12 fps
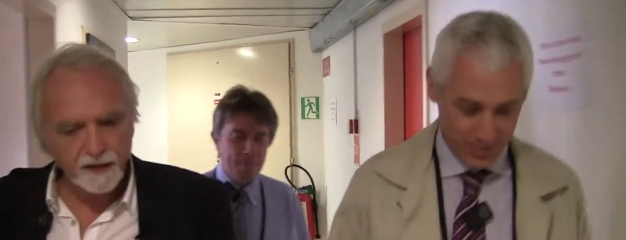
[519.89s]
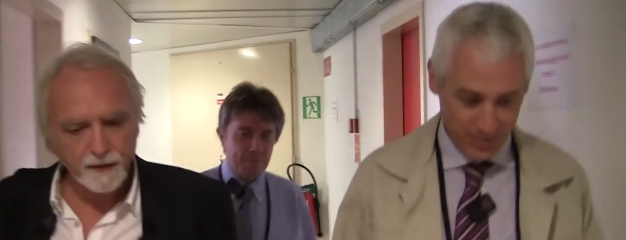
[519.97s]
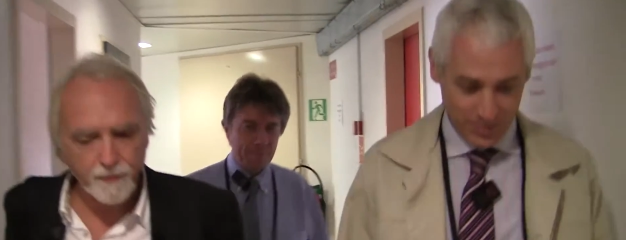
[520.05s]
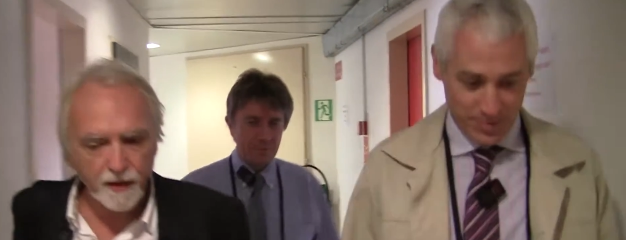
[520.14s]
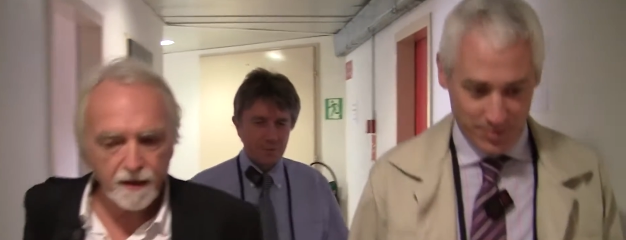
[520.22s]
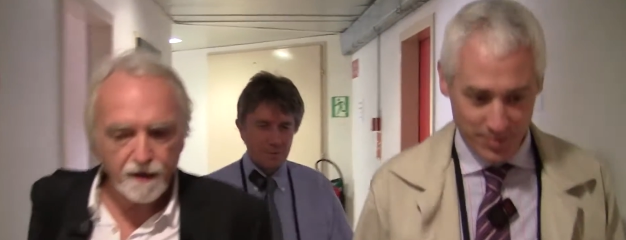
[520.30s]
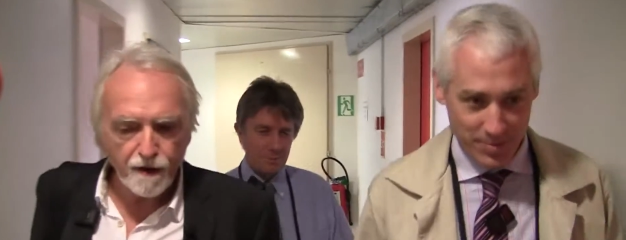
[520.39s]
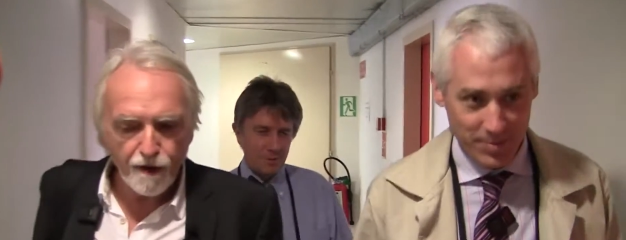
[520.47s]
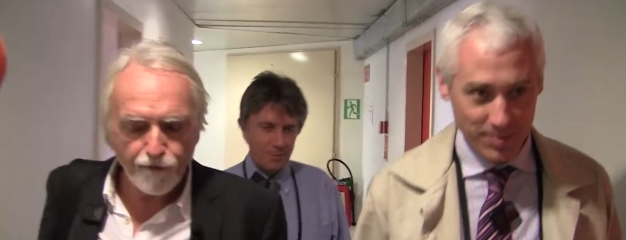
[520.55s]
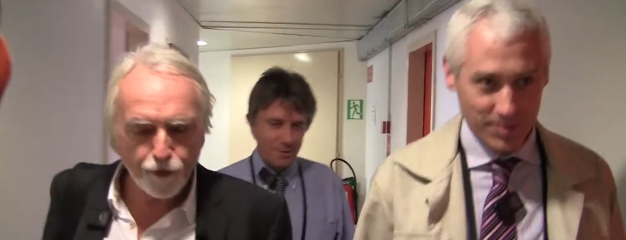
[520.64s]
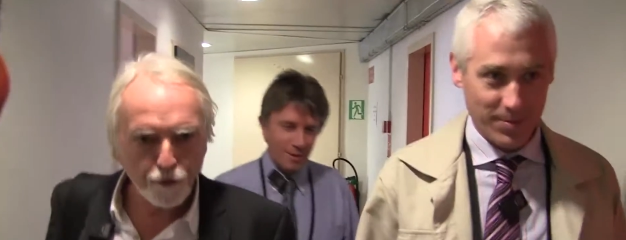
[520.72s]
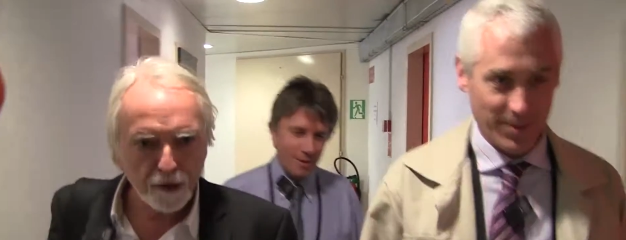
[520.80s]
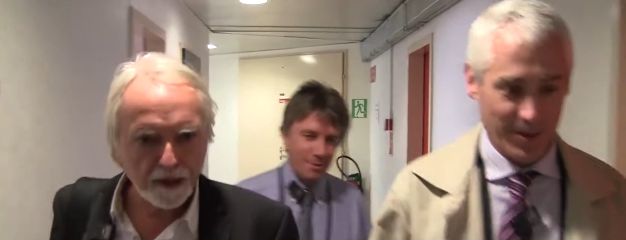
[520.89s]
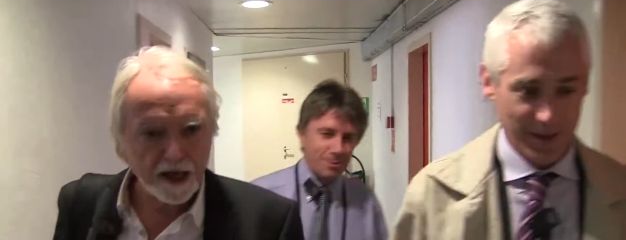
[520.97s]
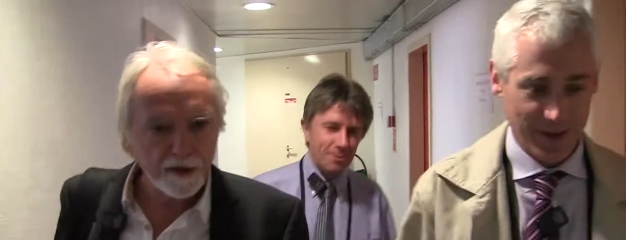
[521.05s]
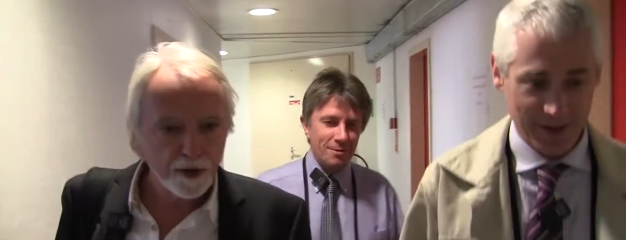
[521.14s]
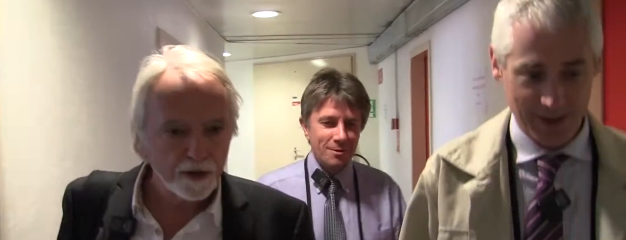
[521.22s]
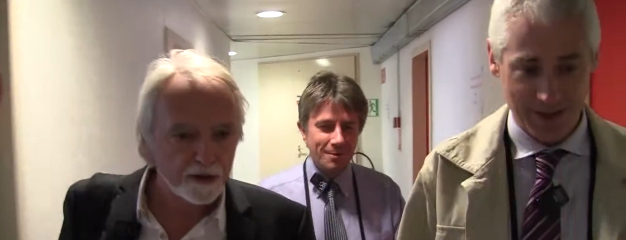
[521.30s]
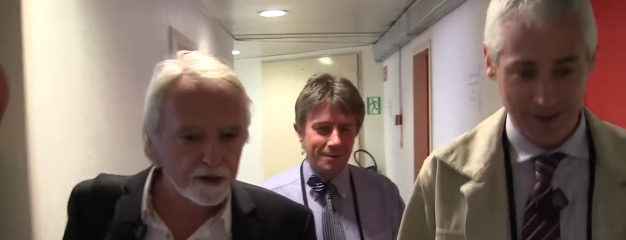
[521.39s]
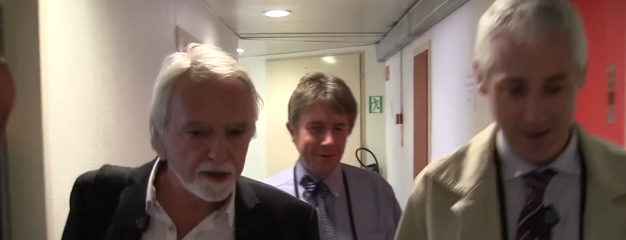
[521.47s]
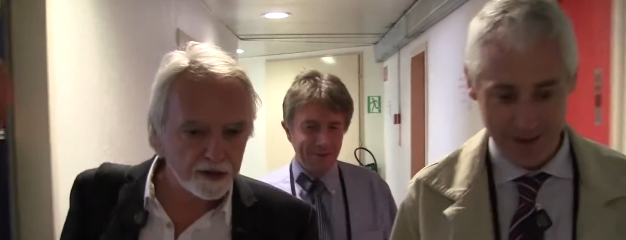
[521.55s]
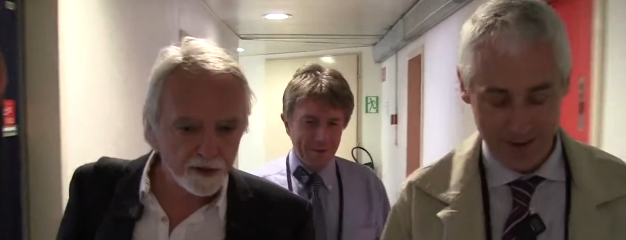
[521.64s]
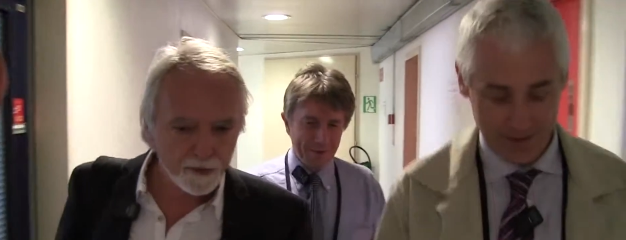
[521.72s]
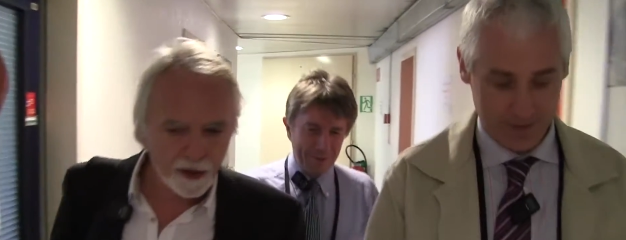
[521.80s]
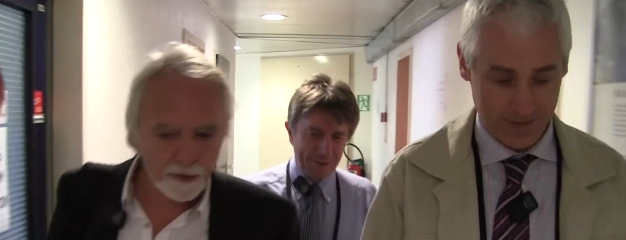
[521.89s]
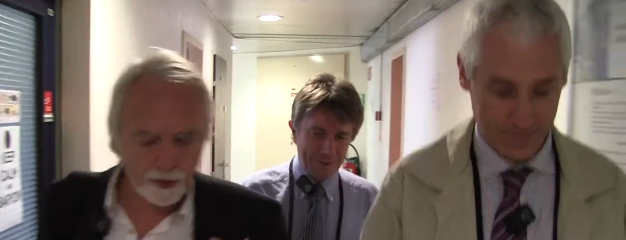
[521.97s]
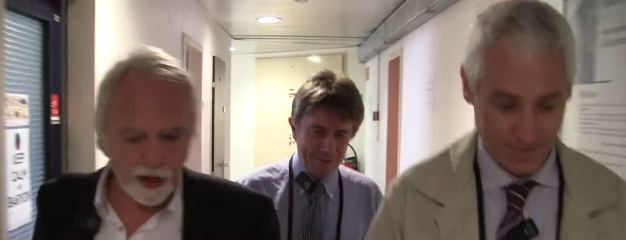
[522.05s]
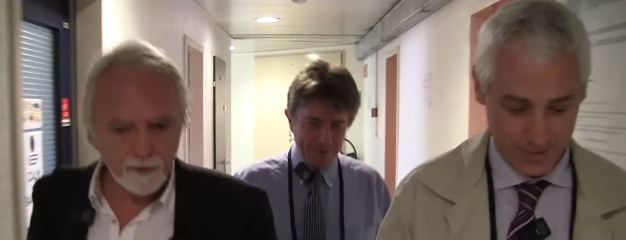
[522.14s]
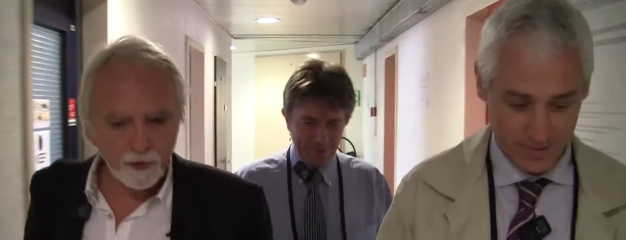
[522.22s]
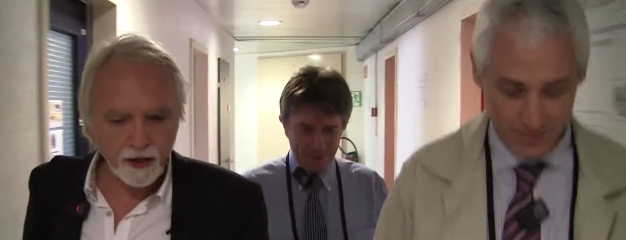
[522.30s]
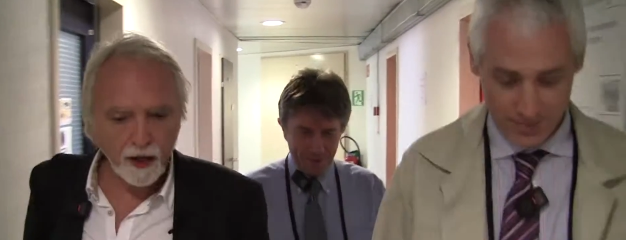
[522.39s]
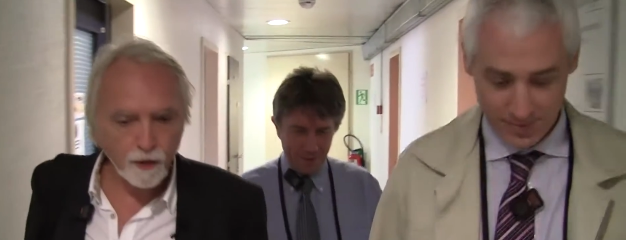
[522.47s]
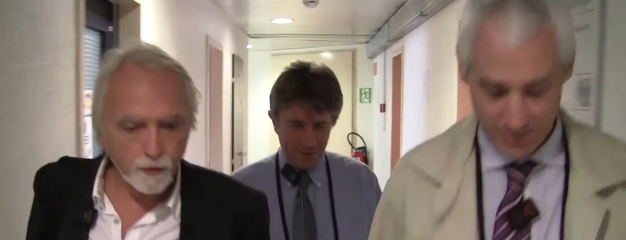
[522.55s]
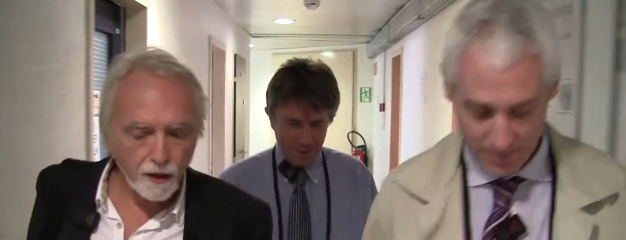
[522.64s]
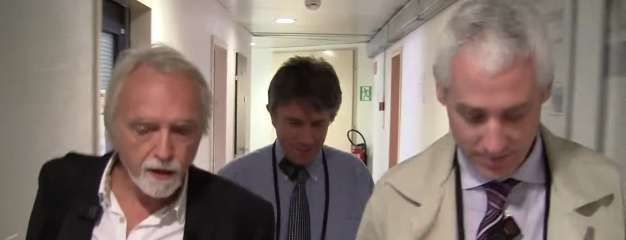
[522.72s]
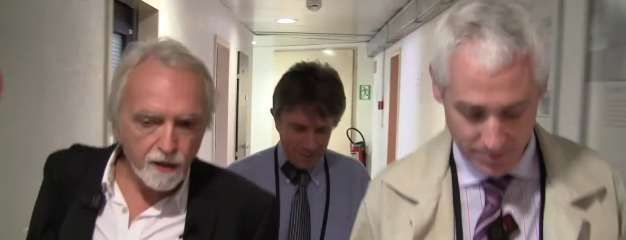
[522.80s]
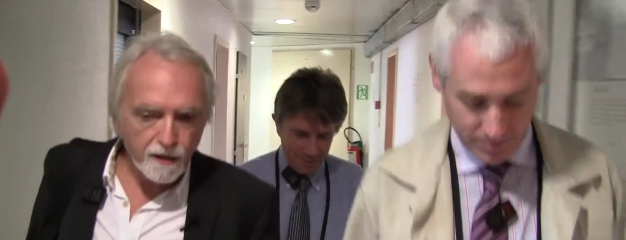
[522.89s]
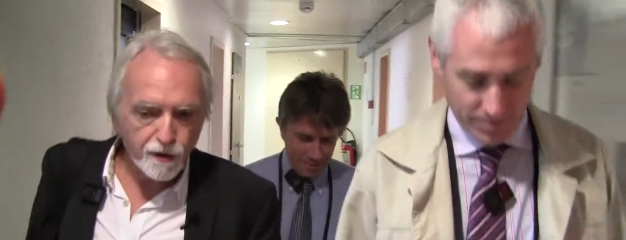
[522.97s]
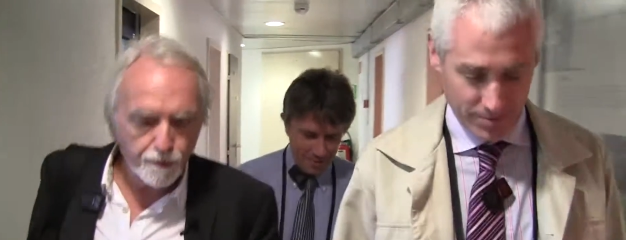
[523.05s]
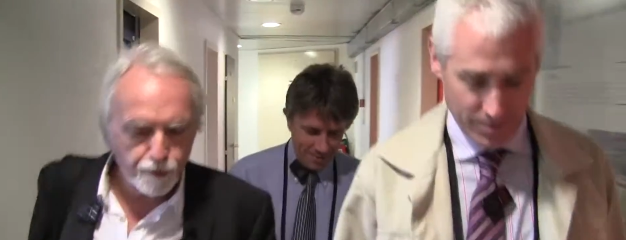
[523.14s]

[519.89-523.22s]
Speaker 1: them for reliability to be the primary goal. The